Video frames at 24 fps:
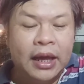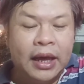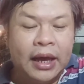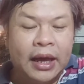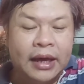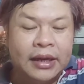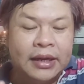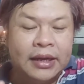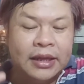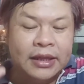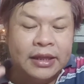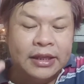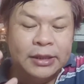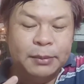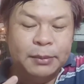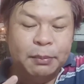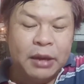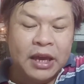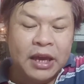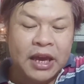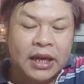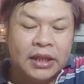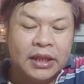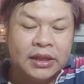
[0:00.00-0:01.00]
I get the
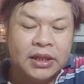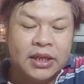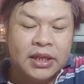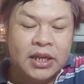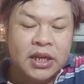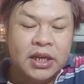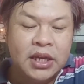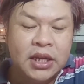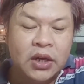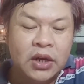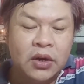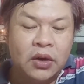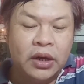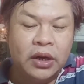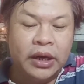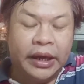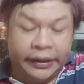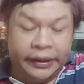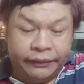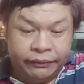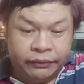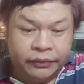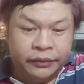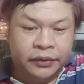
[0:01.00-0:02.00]
spaghetti
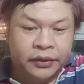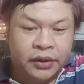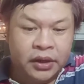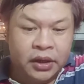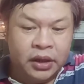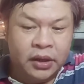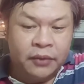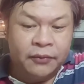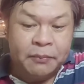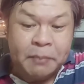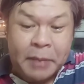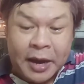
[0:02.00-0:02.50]
and uh,